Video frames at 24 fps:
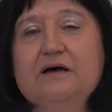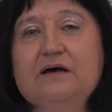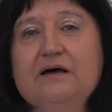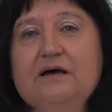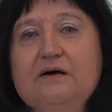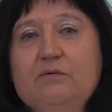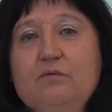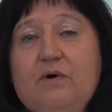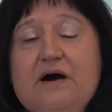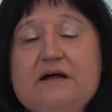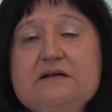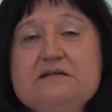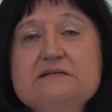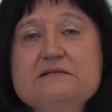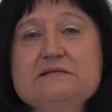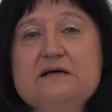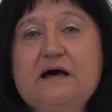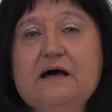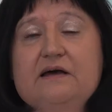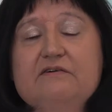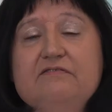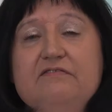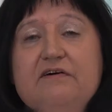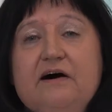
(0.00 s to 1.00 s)
uh, once
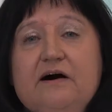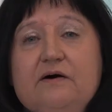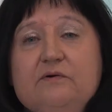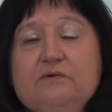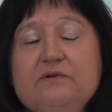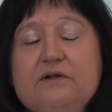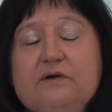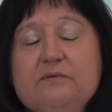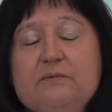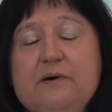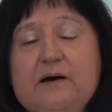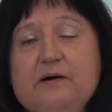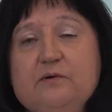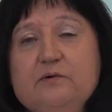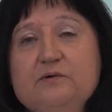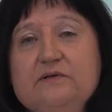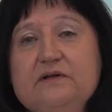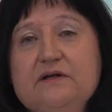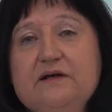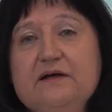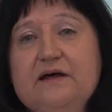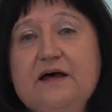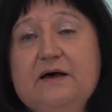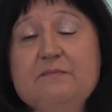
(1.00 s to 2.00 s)
I found
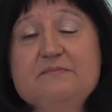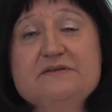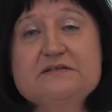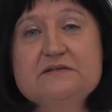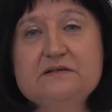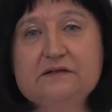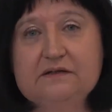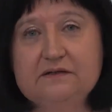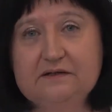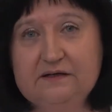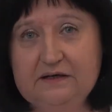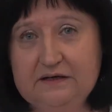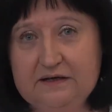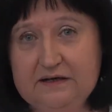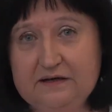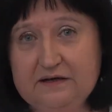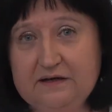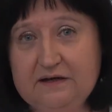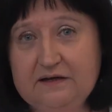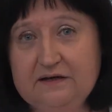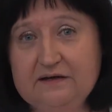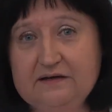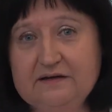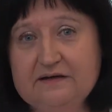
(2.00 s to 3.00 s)
about the EmCell
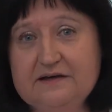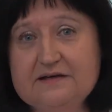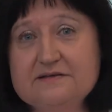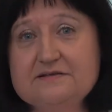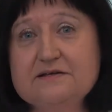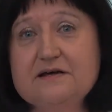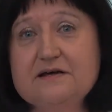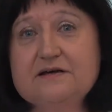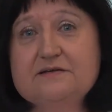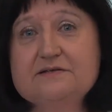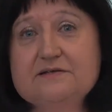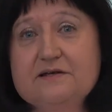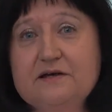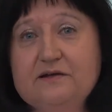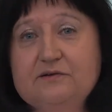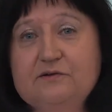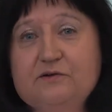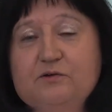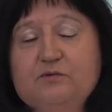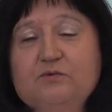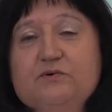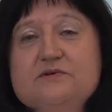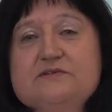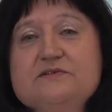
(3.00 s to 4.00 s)
clinic, as I said
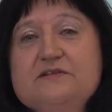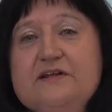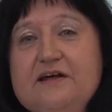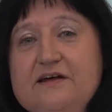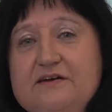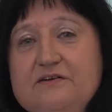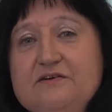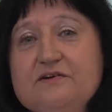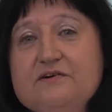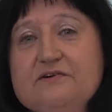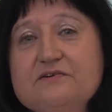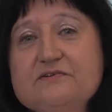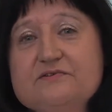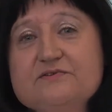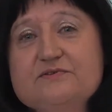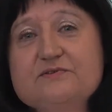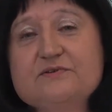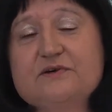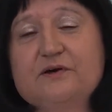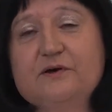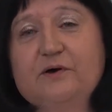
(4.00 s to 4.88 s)
it was 10 years